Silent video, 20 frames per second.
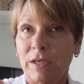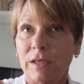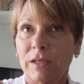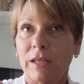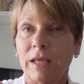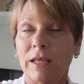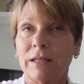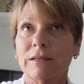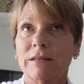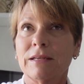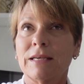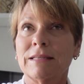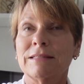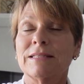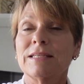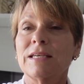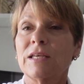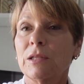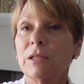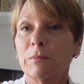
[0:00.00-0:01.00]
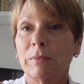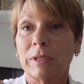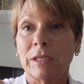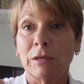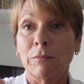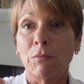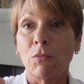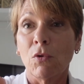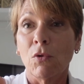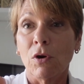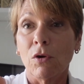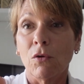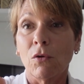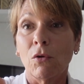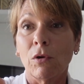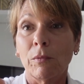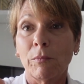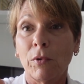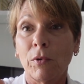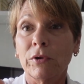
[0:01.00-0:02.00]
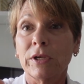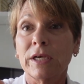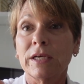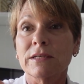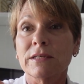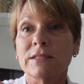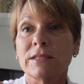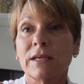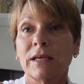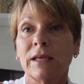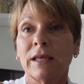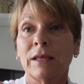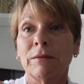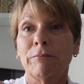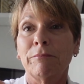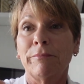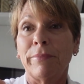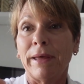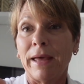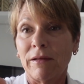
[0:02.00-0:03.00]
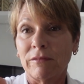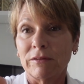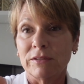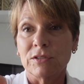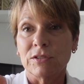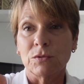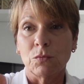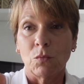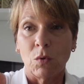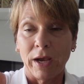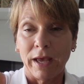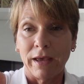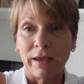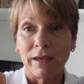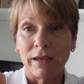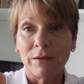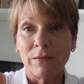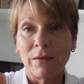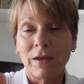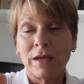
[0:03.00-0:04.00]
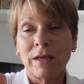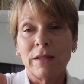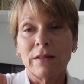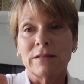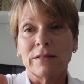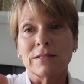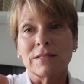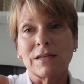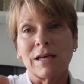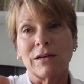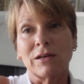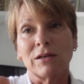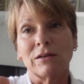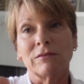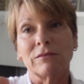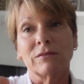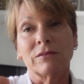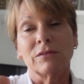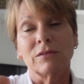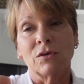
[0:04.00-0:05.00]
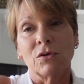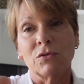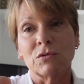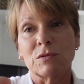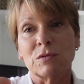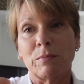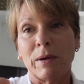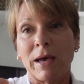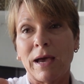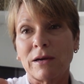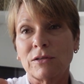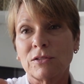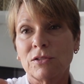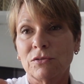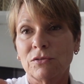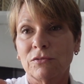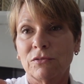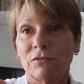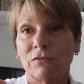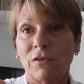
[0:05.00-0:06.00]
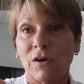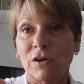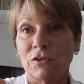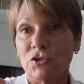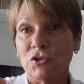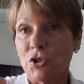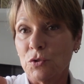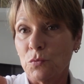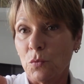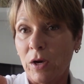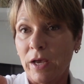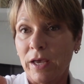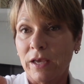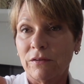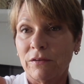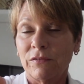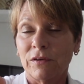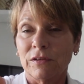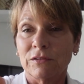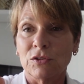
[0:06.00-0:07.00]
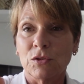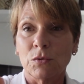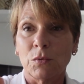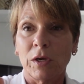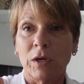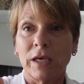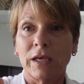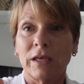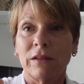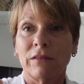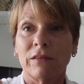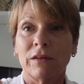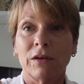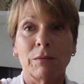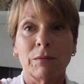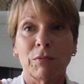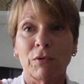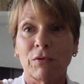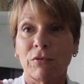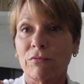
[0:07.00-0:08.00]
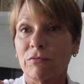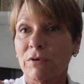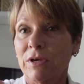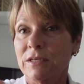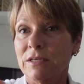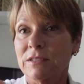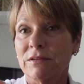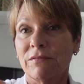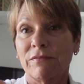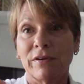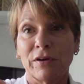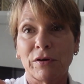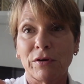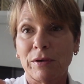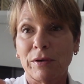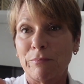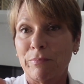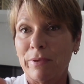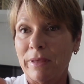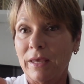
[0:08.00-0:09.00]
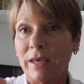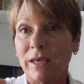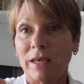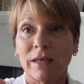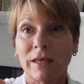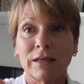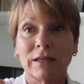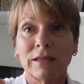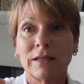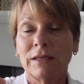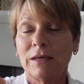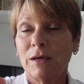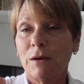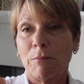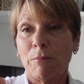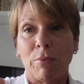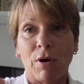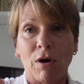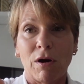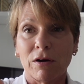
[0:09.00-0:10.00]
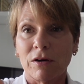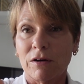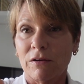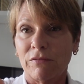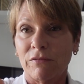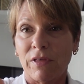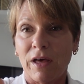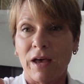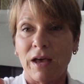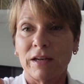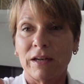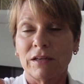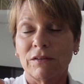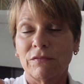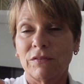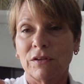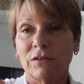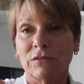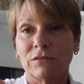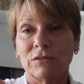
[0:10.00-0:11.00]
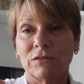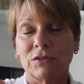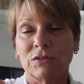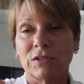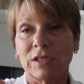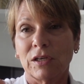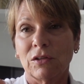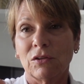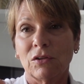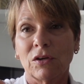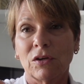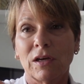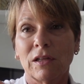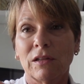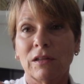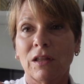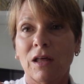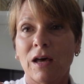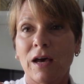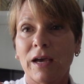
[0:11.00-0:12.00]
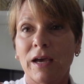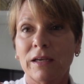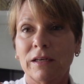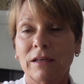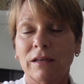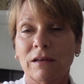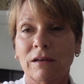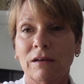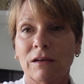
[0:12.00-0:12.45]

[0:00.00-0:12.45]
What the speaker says: and see them in a more harmonious and balanced way. This kind of goes back to feng shui. Feng shui, the number three is a very big part of that. If you take a look online,